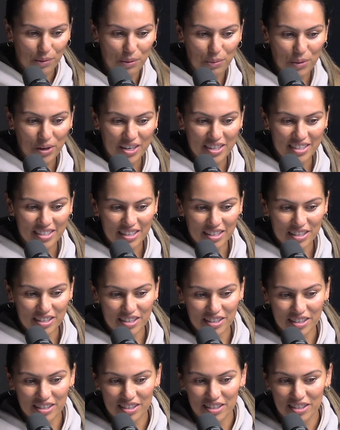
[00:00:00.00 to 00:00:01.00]
We wanted to
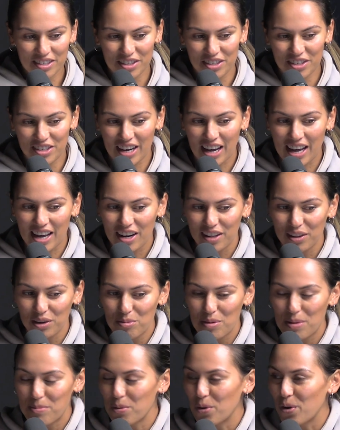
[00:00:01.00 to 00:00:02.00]
chat a little
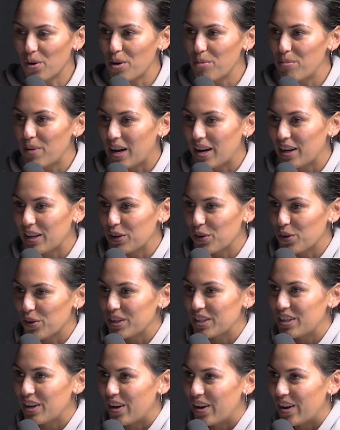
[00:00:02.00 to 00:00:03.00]
bit more about your
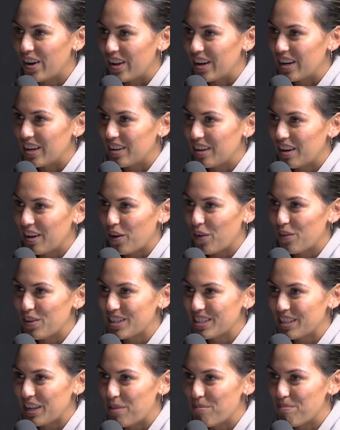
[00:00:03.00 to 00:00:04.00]
return and
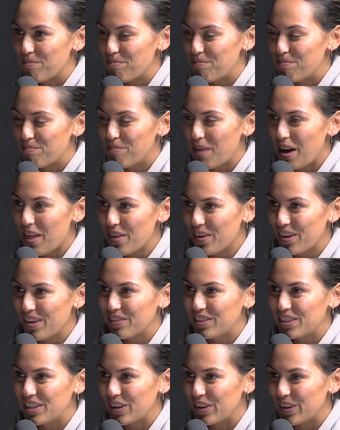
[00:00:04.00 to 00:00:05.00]
obviously mother of
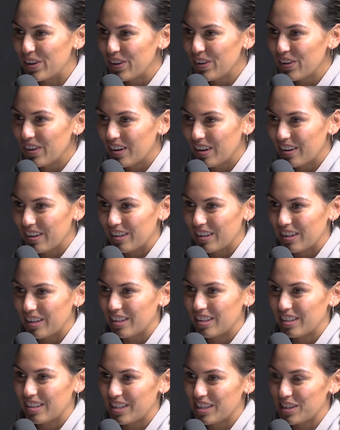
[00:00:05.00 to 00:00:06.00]
two. Yep.
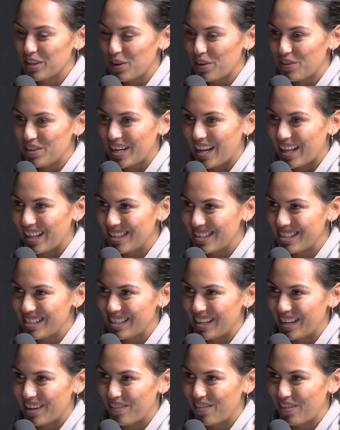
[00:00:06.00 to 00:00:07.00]
There's a lot of challenges
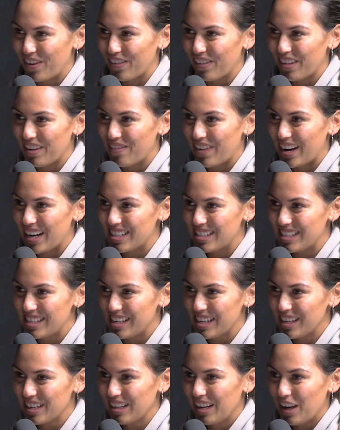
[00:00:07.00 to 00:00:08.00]
that you're probably
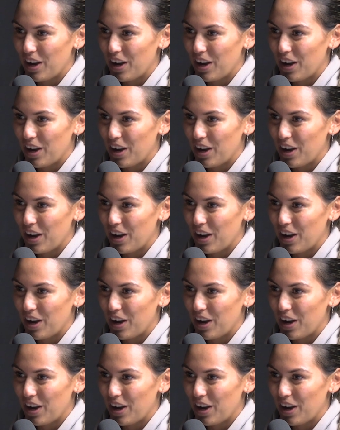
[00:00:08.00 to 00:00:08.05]
facing.